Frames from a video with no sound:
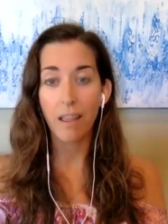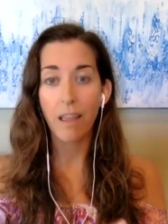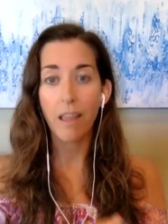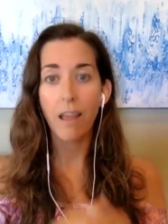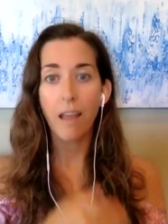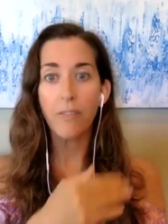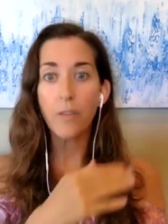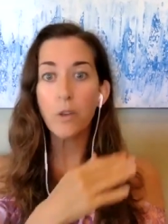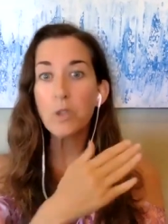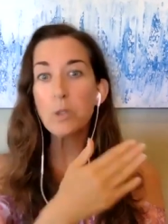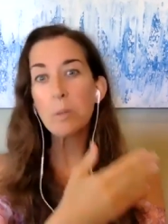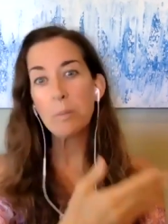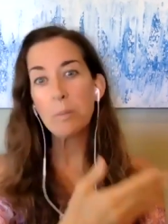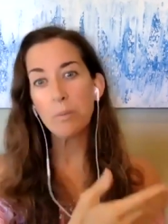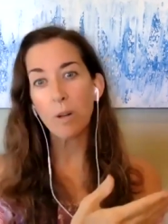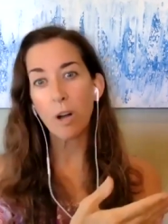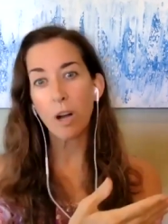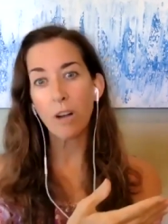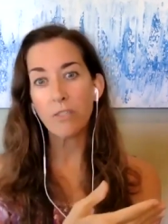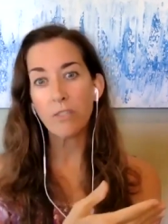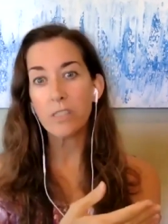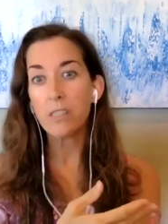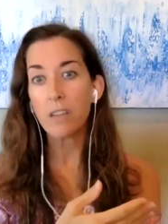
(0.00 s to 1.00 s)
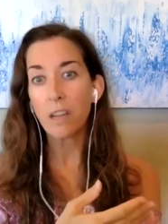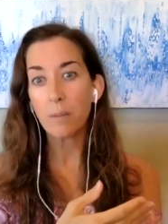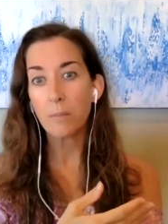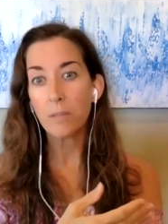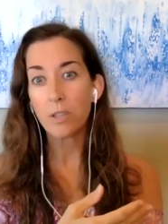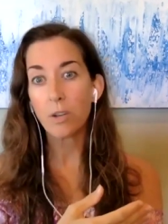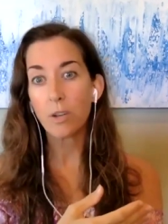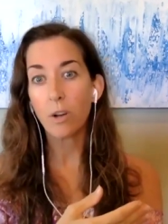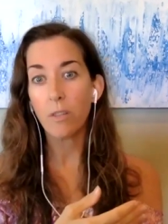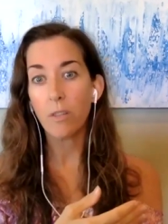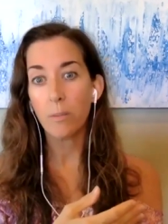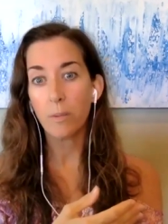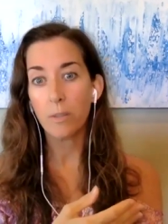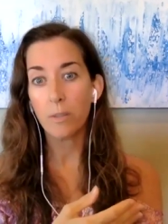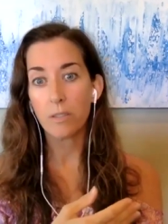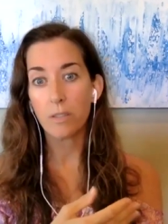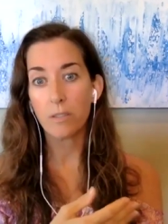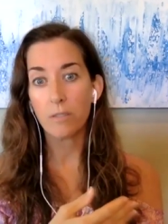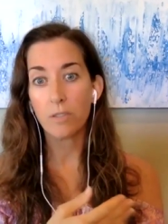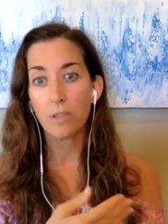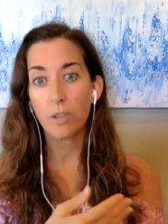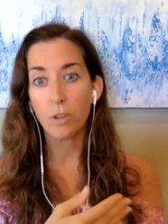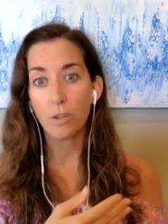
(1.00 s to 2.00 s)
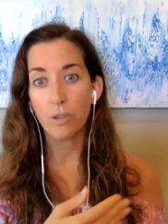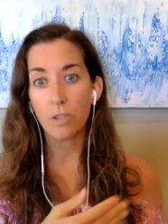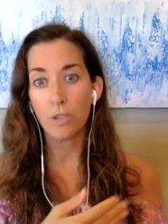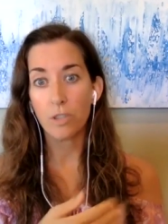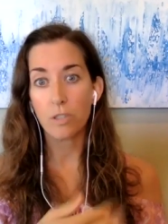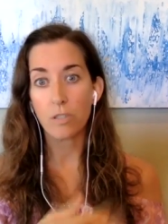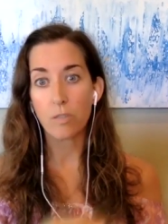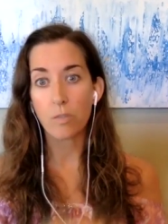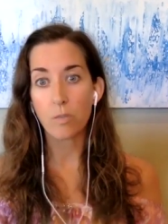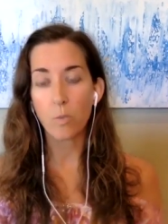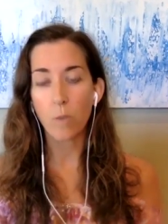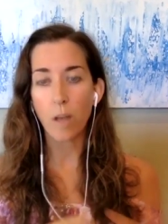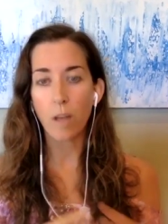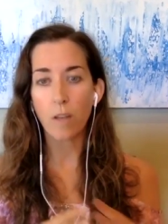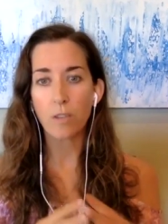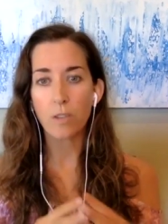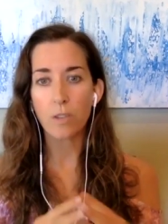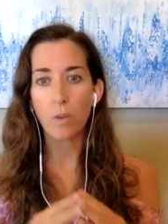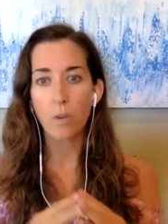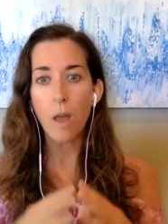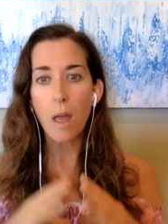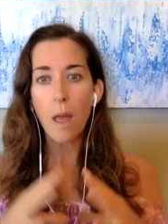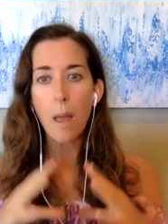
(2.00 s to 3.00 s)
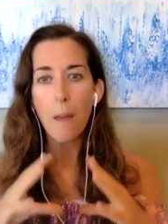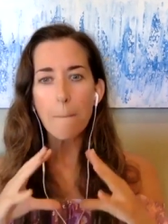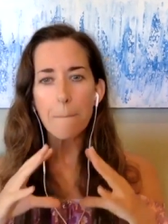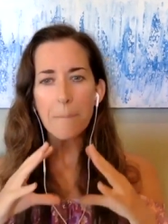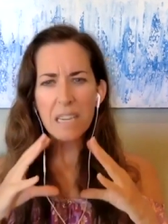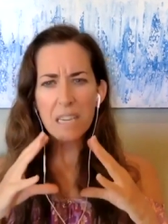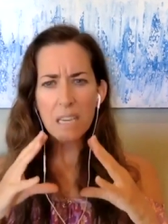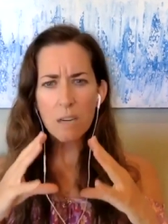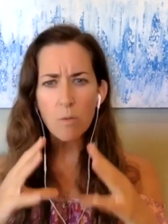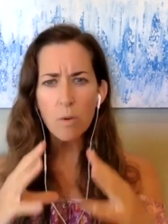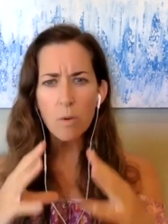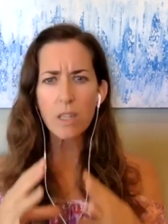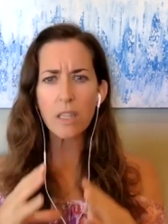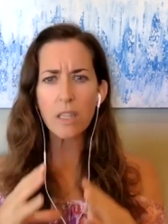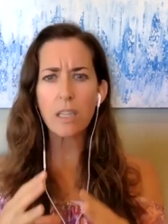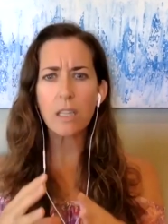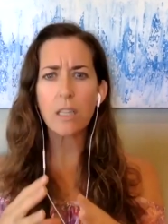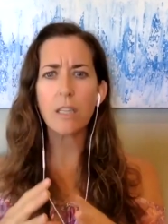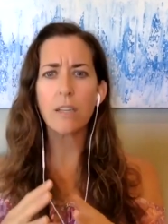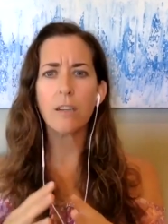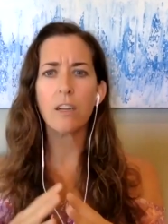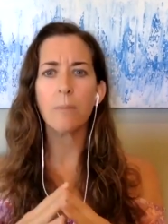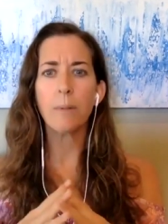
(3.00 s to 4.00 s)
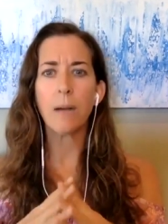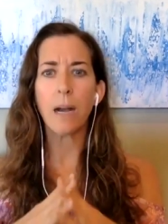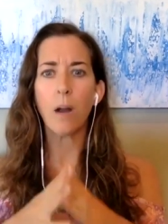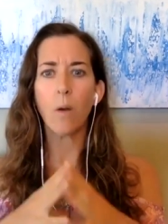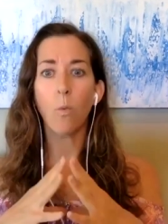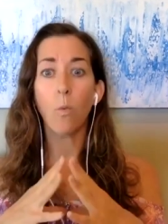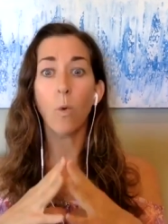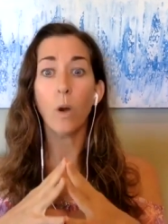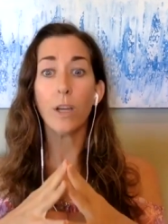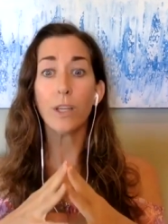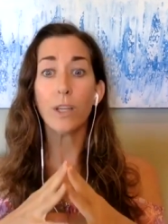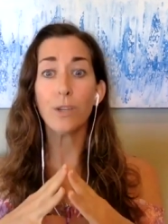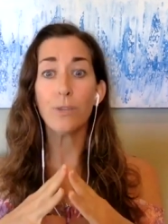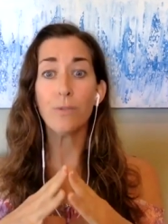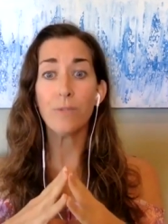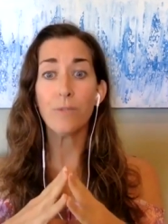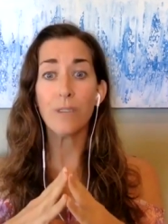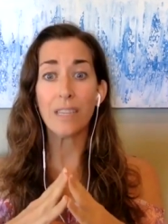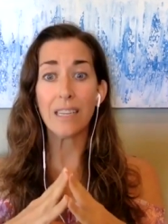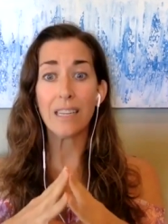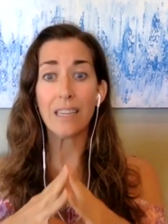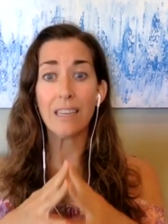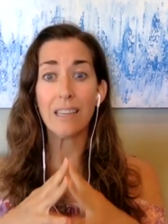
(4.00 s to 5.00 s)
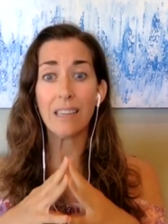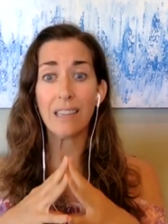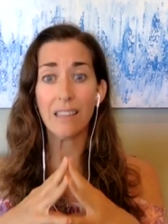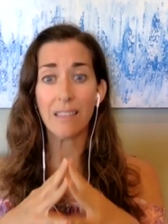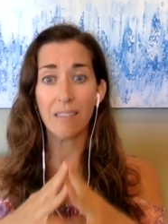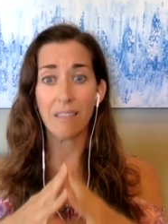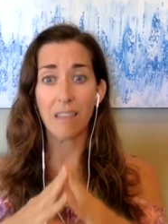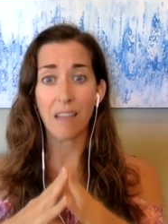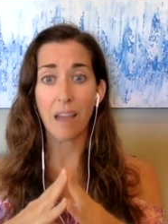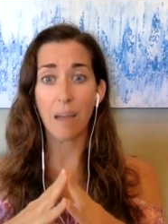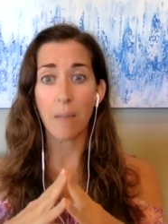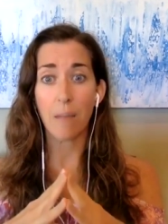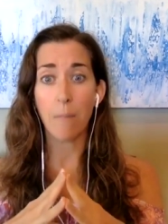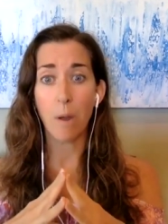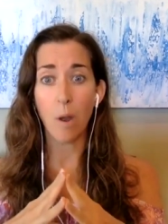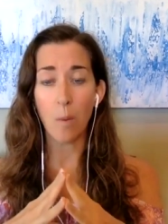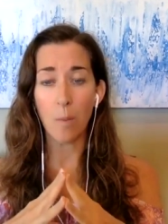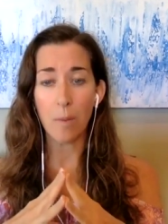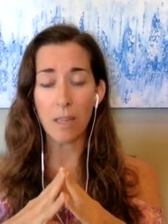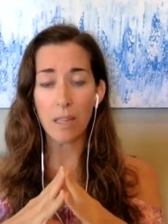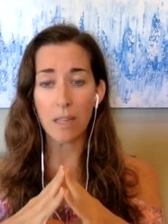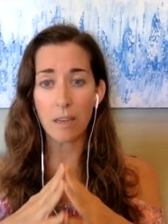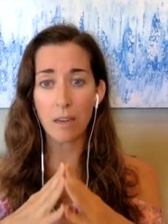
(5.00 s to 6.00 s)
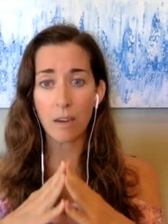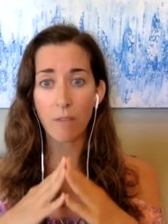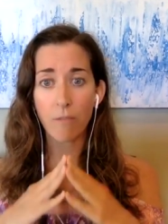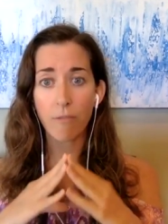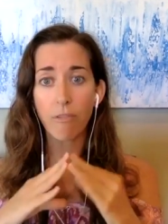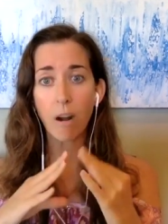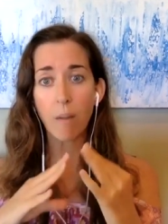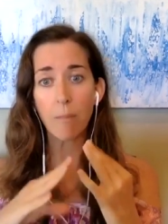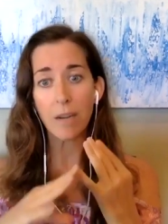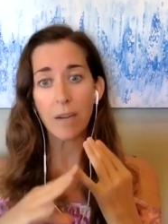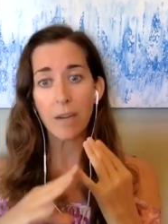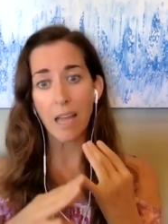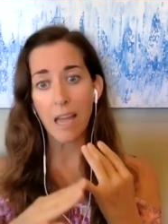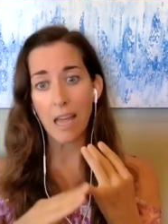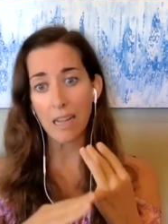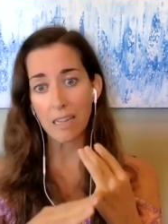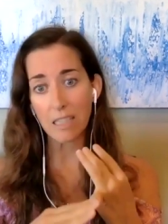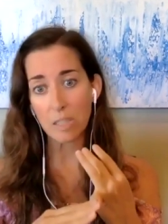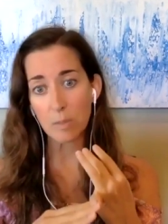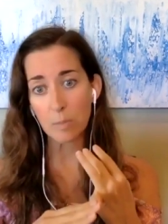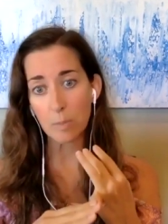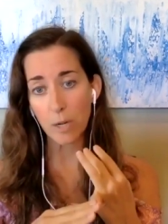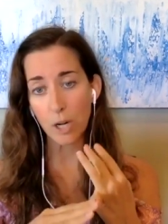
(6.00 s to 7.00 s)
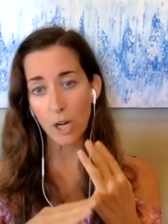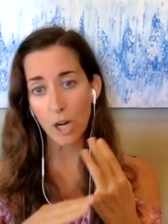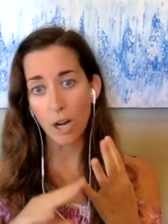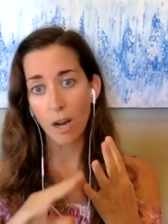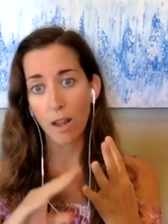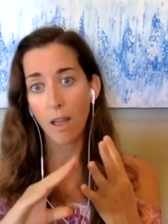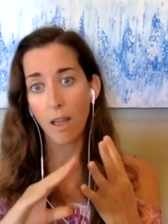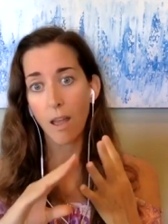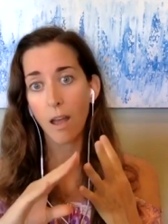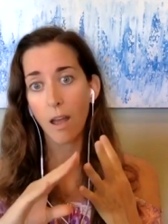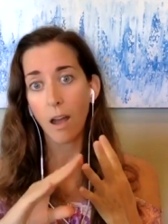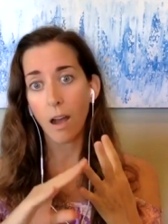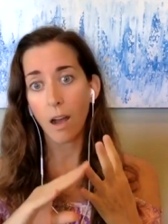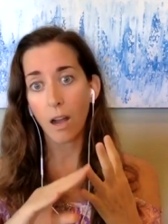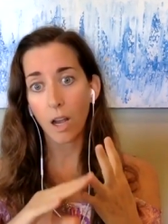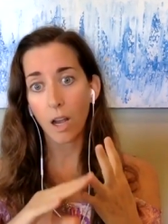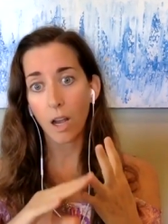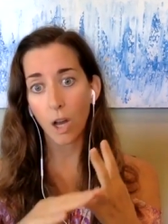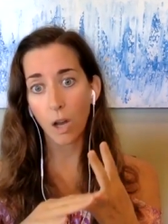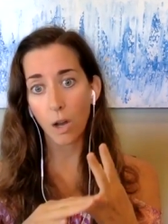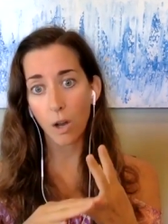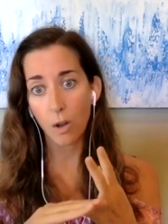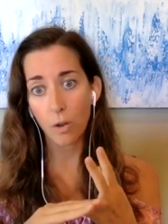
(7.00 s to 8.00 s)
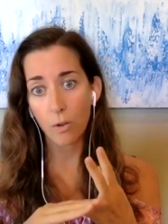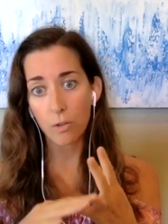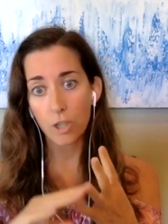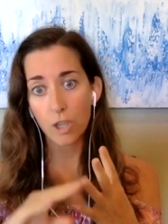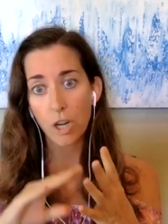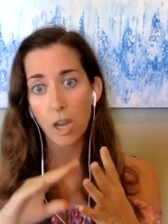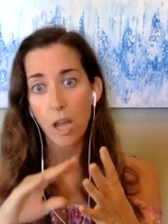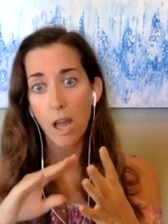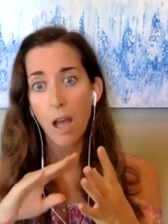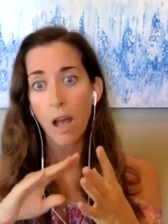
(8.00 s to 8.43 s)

And those people oftentimes call themselves coaches as well. So being really clear about what you need in that moment from an expert, a coach,